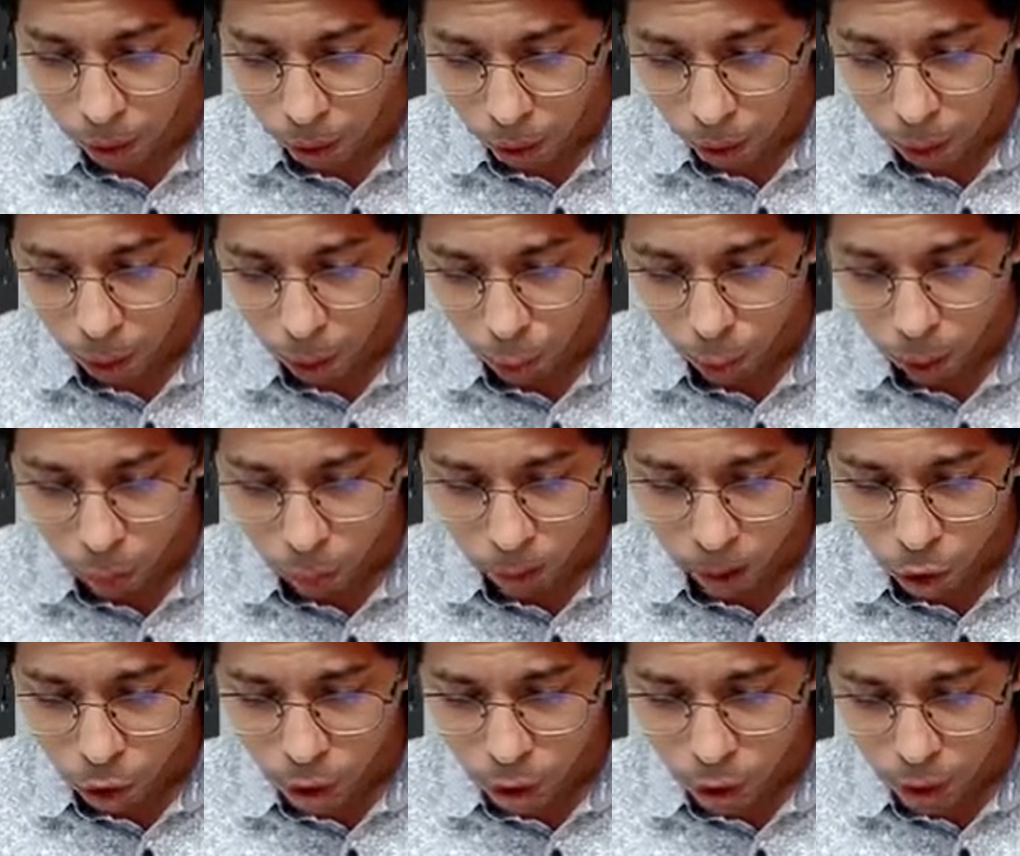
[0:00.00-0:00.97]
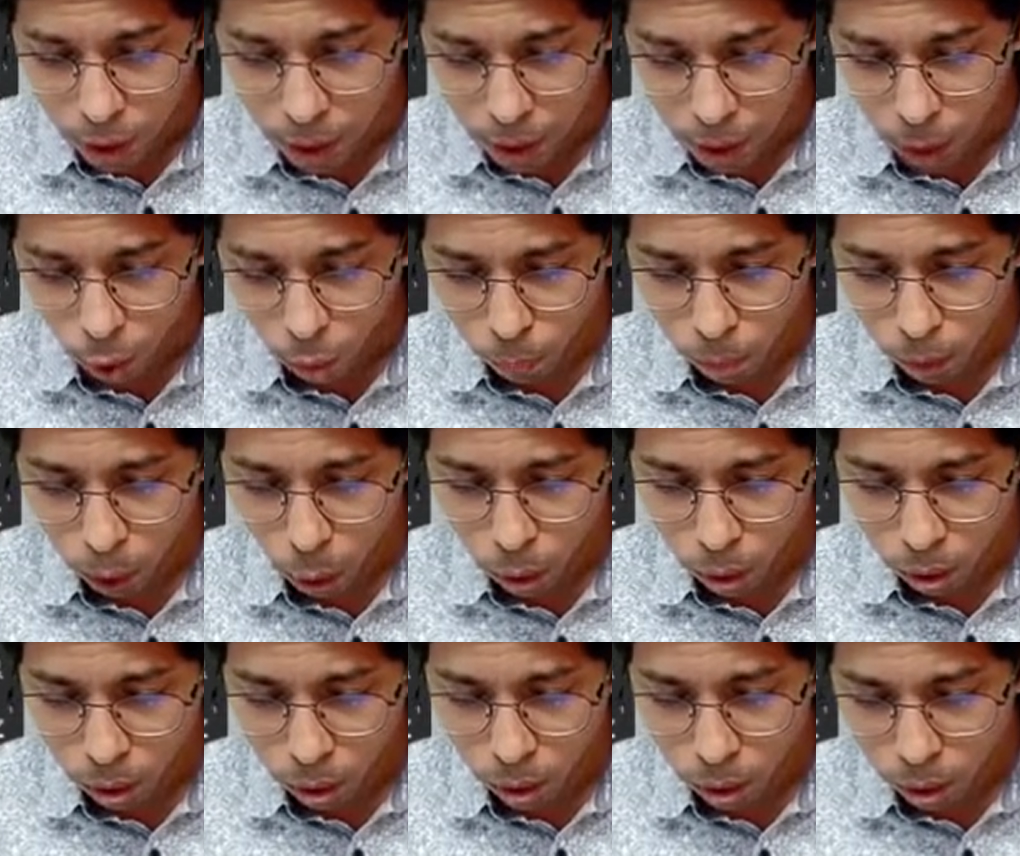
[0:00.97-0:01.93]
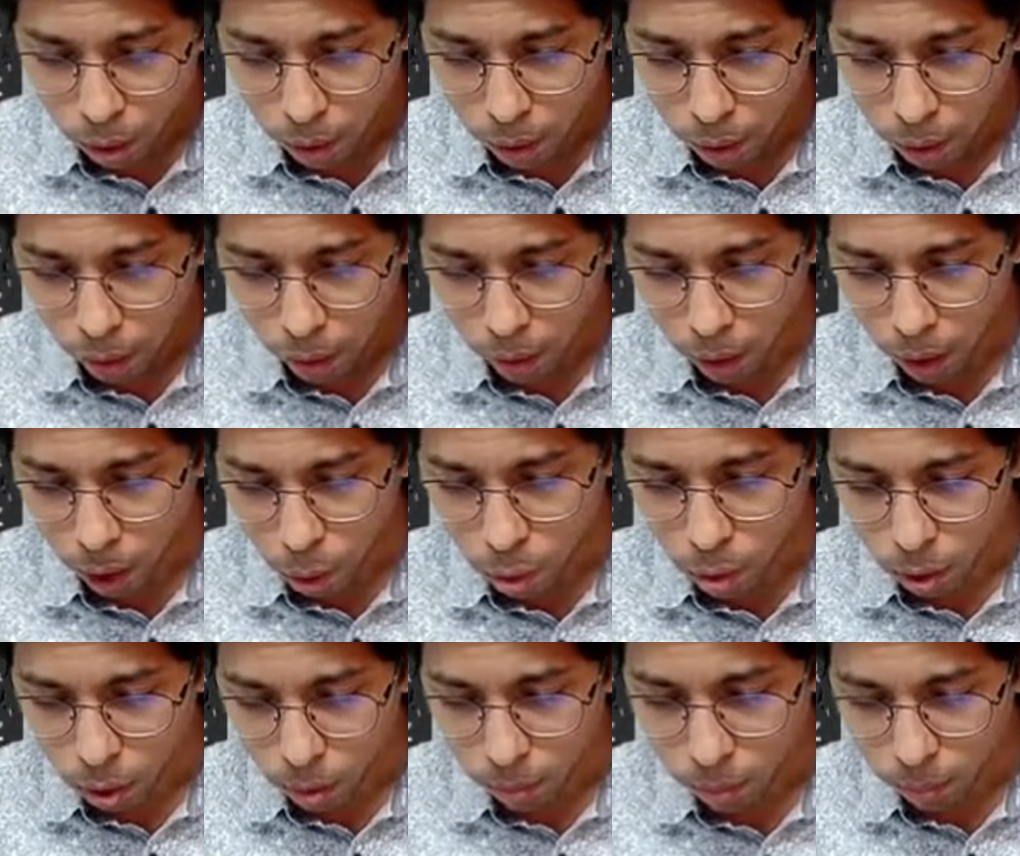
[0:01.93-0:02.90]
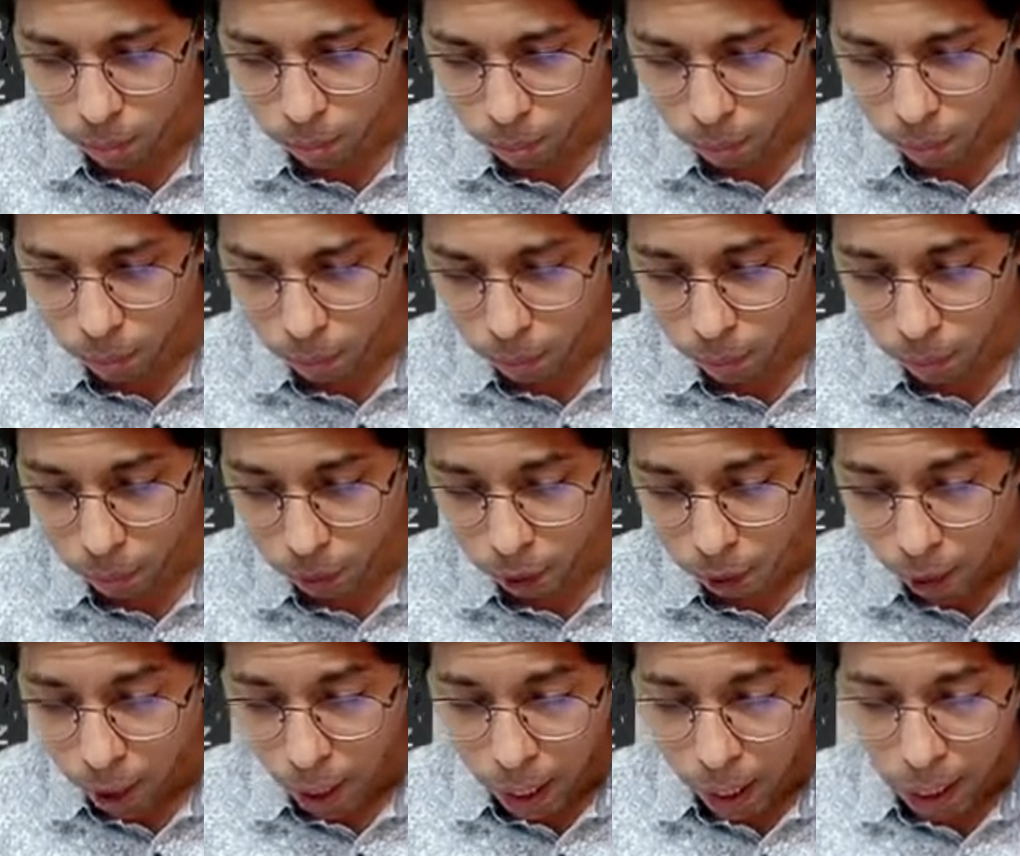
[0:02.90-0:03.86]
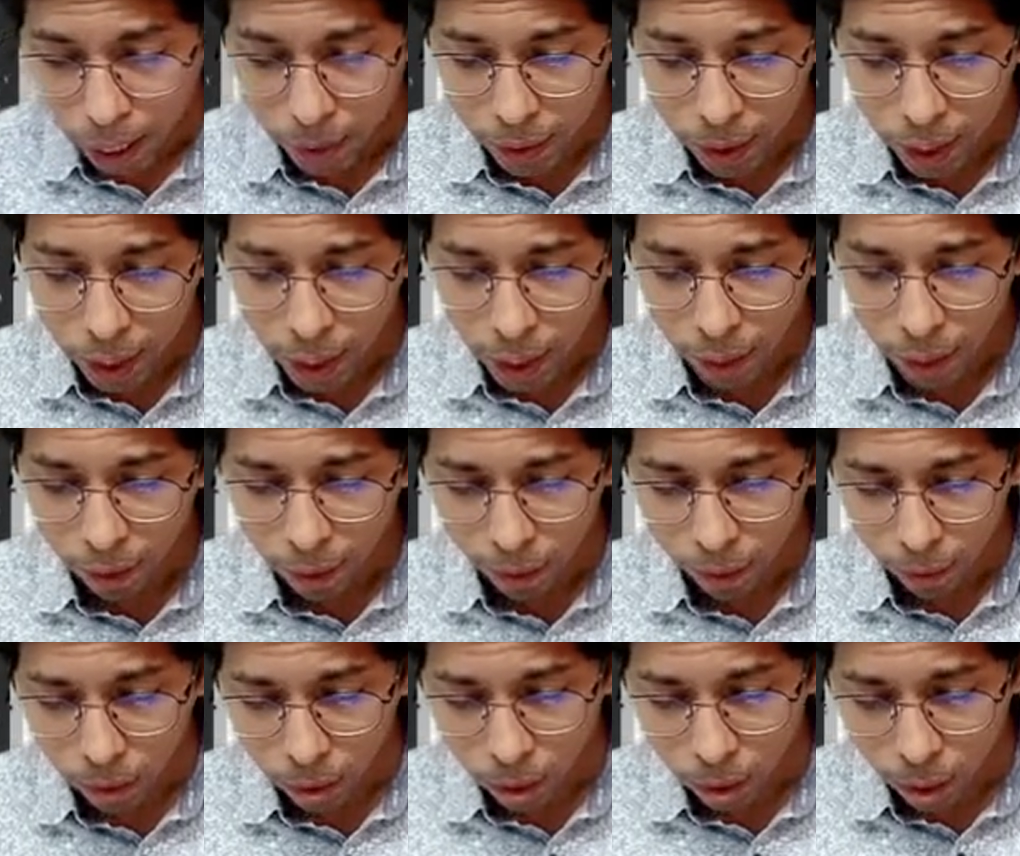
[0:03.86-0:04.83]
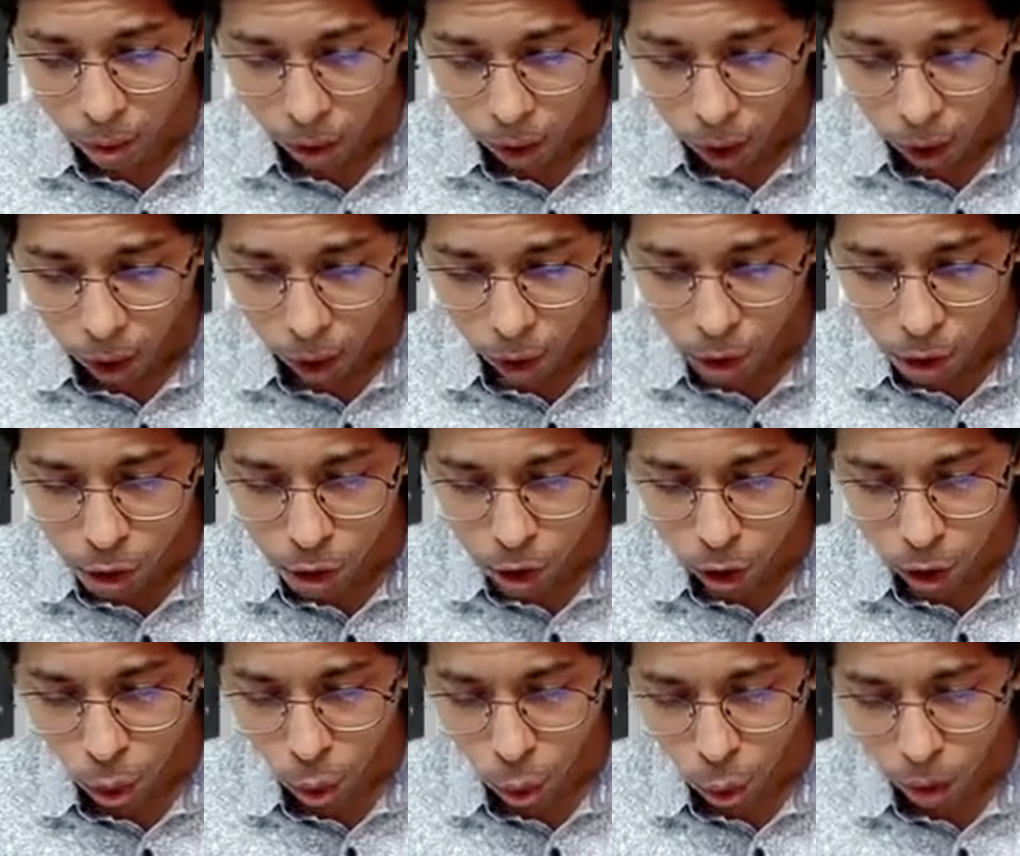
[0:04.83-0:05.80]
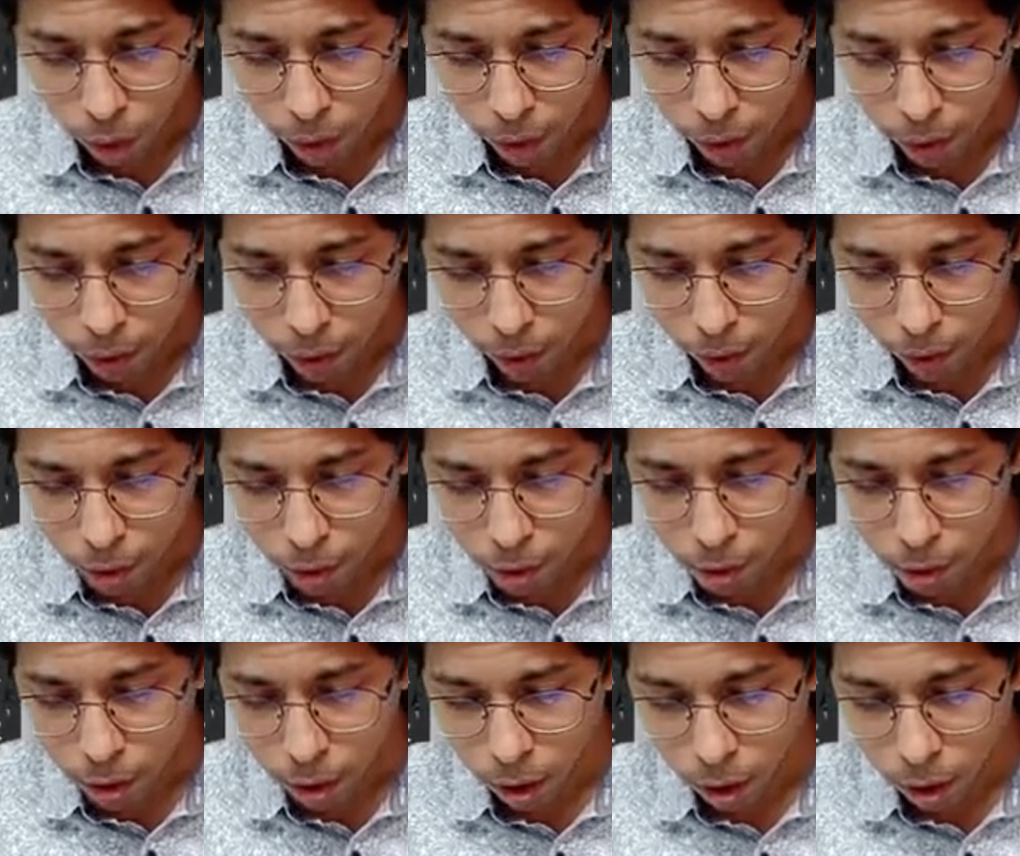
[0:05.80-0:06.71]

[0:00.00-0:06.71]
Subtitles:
Now debentures are of pound 10,000 and they are having unsecured creditors.